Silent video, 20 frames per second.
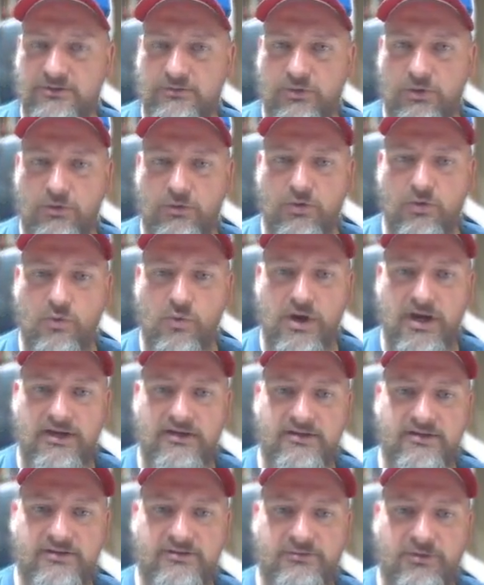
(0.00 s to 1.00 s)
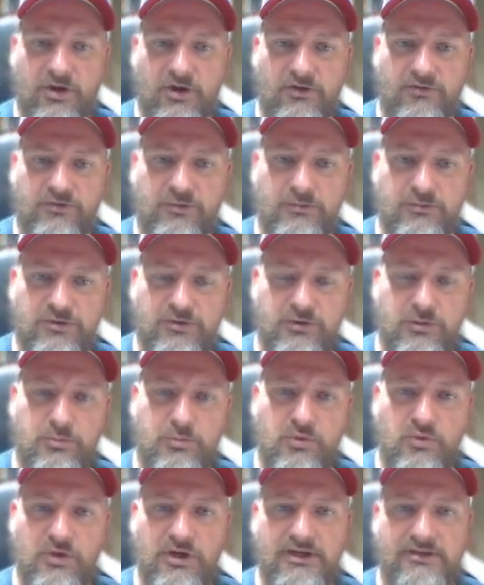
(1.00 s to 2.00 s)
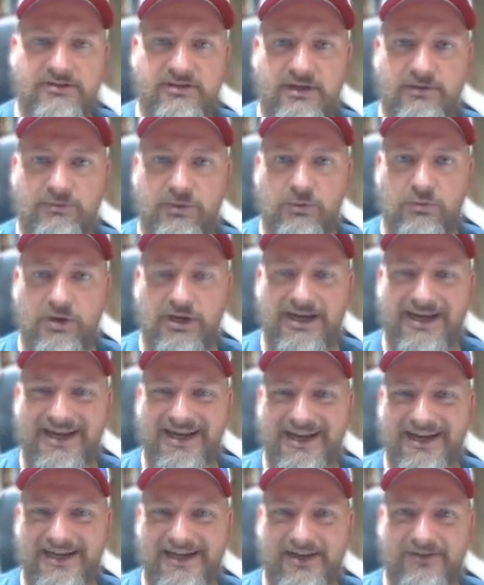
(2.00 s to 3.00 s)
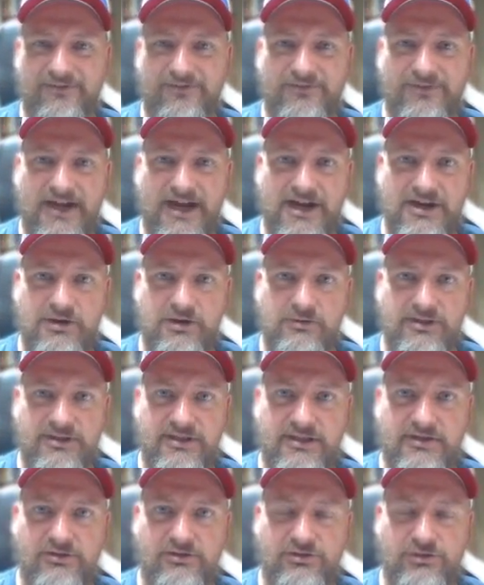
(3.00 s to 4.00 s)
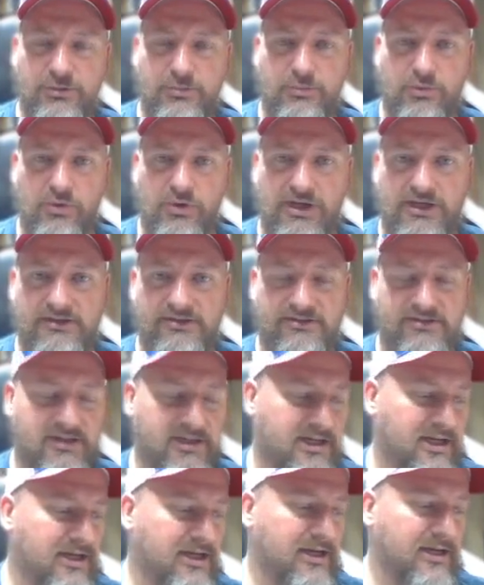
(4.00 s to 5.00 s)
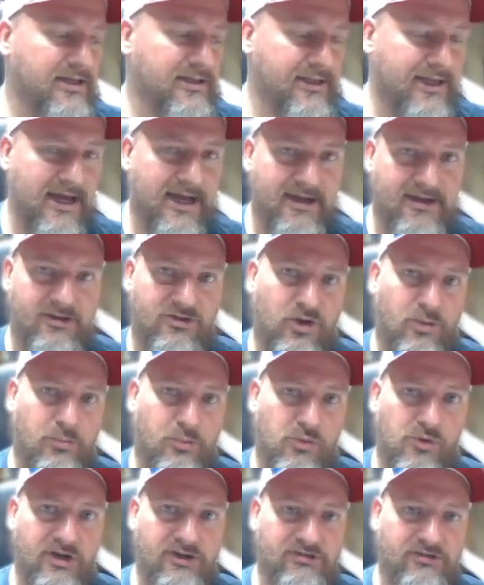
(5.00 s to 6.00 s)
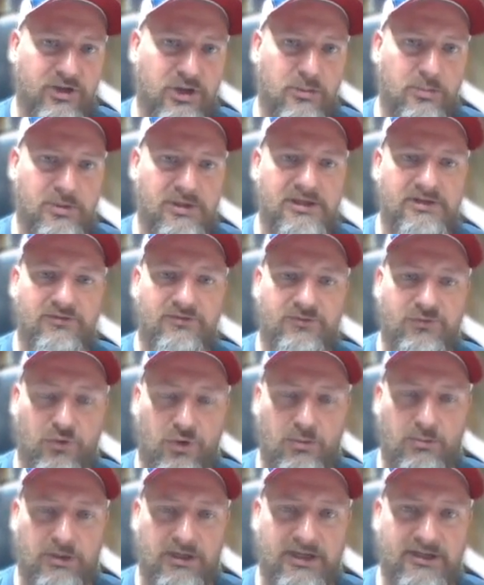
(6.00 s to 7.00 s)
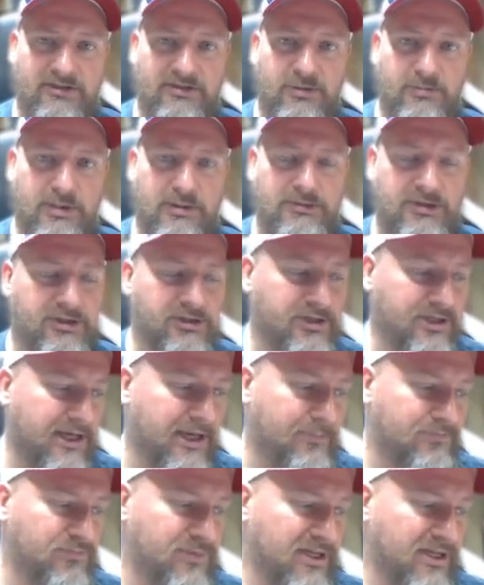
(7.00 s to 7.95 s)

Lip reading: We're going to start from 2 points and we want a value within those 2 points. That is our point slope formula is going to be able to do that.